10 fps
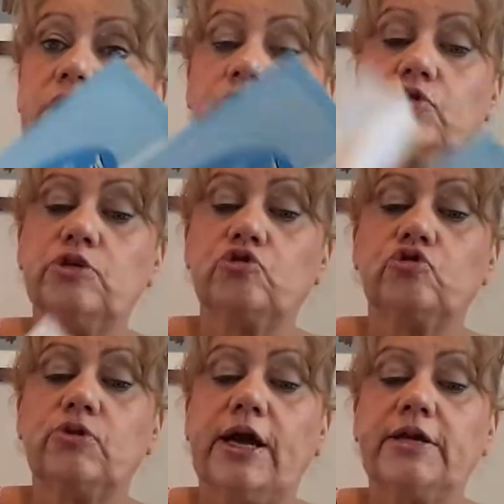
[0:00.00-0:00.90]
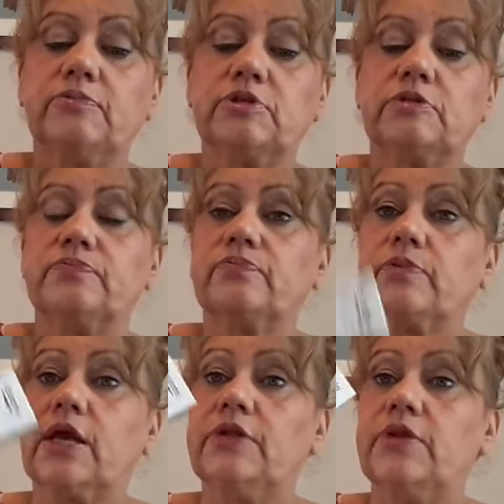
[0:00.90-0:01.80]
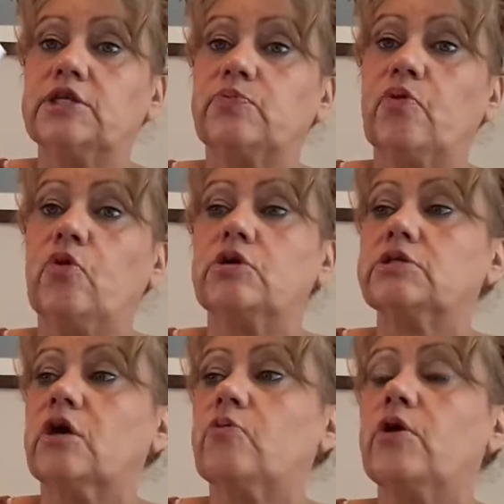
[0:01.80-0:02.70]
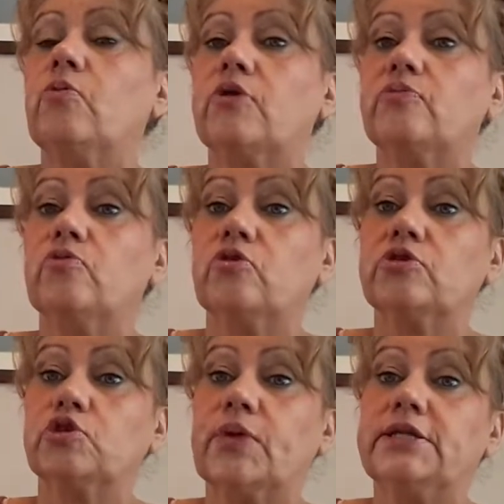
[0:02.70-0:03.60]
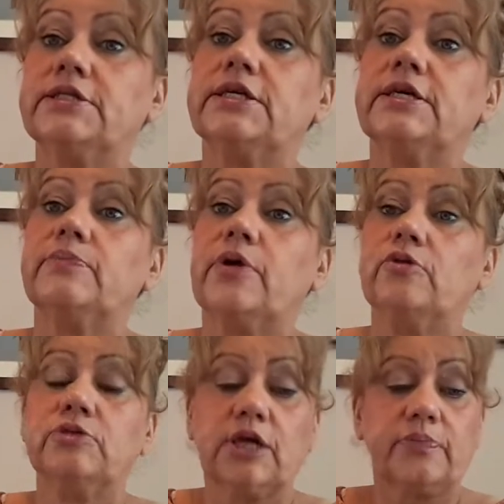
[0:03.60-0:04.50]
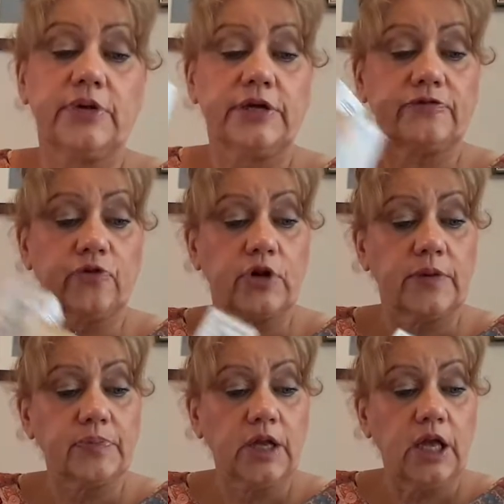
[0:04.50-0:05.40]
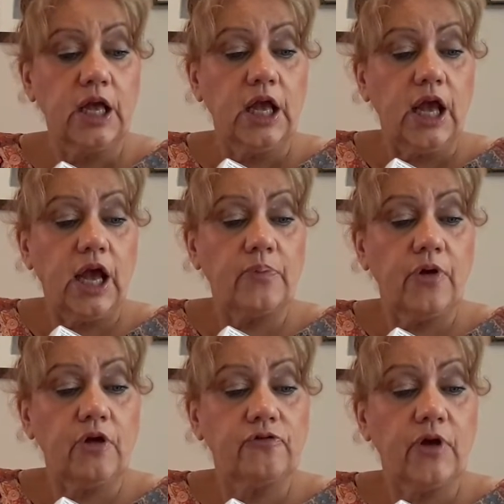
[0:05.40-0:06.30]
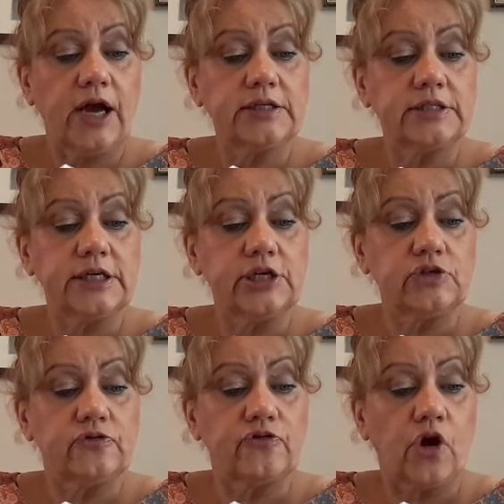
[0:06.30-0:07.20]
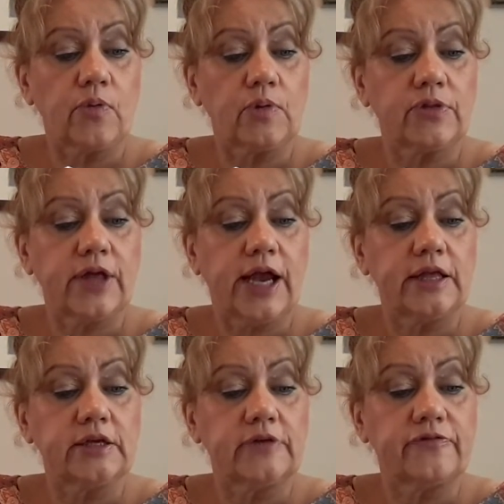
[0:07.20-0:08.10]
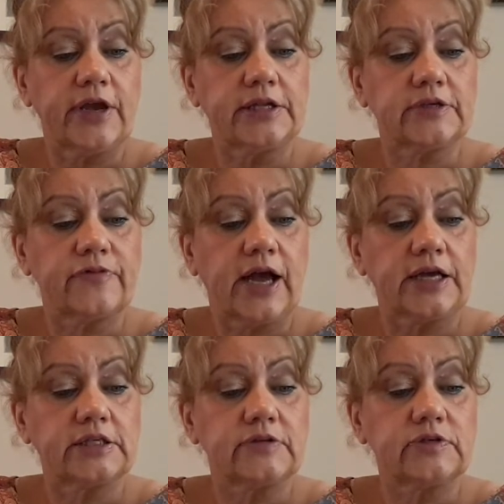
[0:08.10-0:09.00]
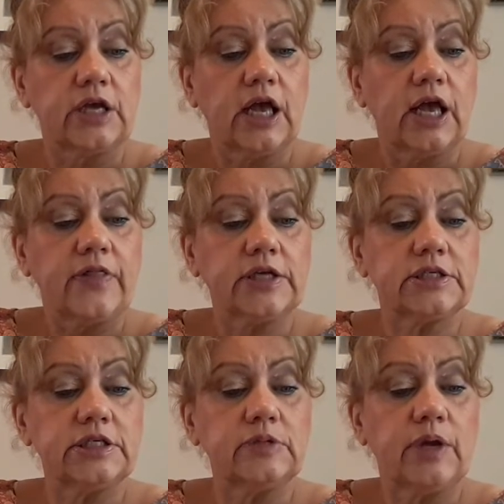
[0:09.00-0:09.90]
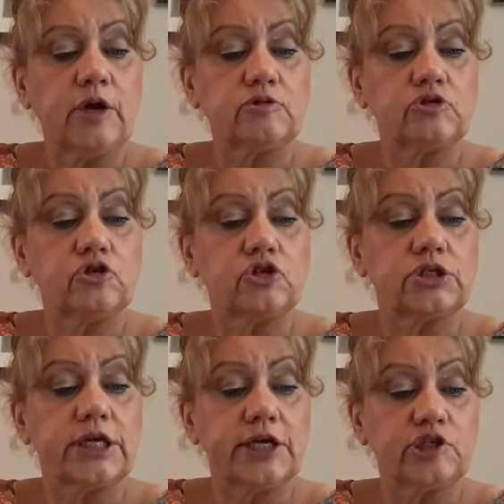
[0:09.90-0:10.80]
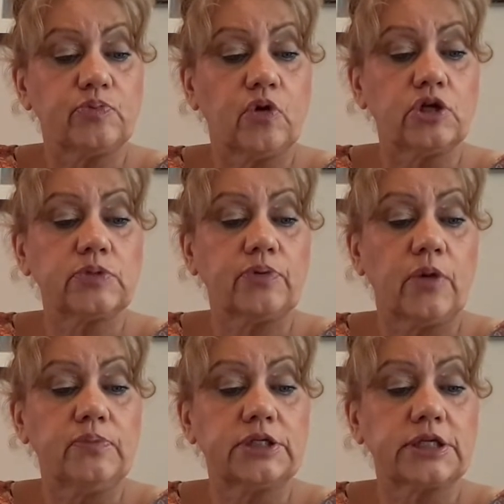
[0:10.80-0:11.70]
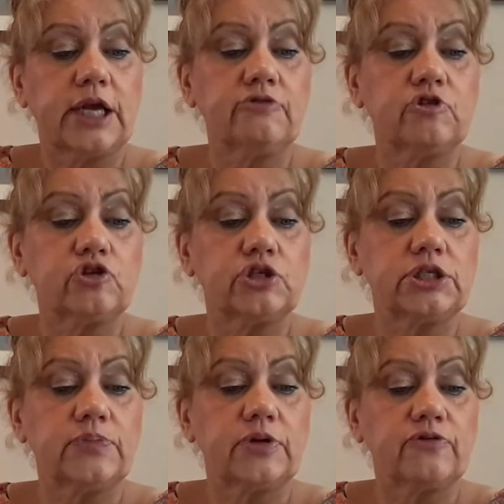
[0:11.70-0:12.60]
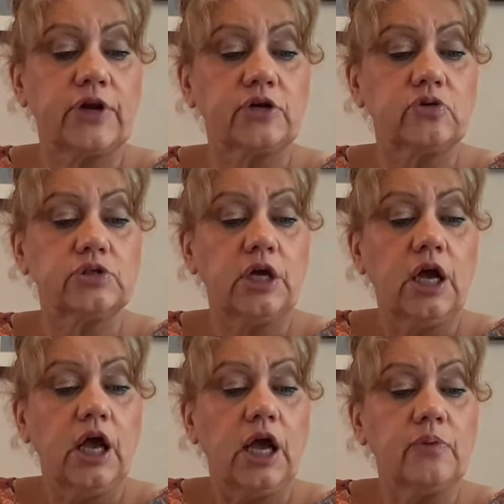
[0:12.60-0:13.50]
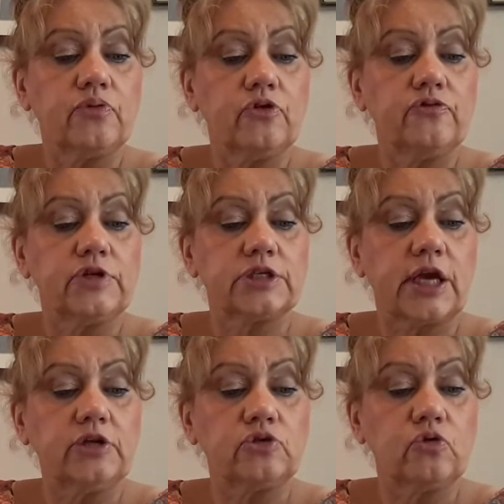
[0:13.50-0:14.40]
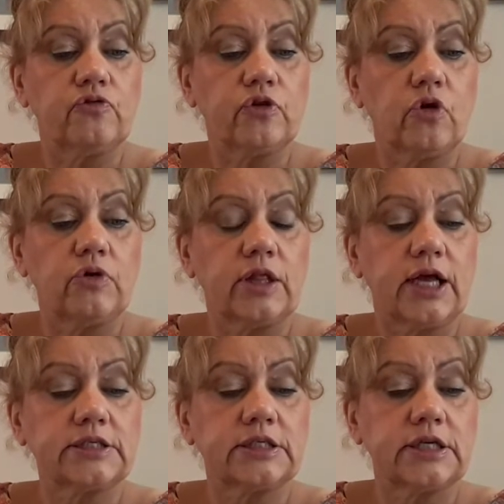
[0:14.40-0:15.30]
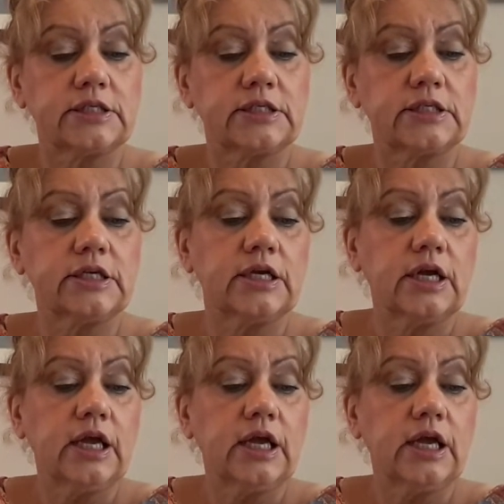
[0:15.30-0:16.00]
I know those two items in this box are well worth more than £28 that I paid for it. A powerful anti-aging formula with highly effective actives. This serum helps reduce age spots, plump the skin and reduce deeper wrinkles, improving the skin's overall elasticity.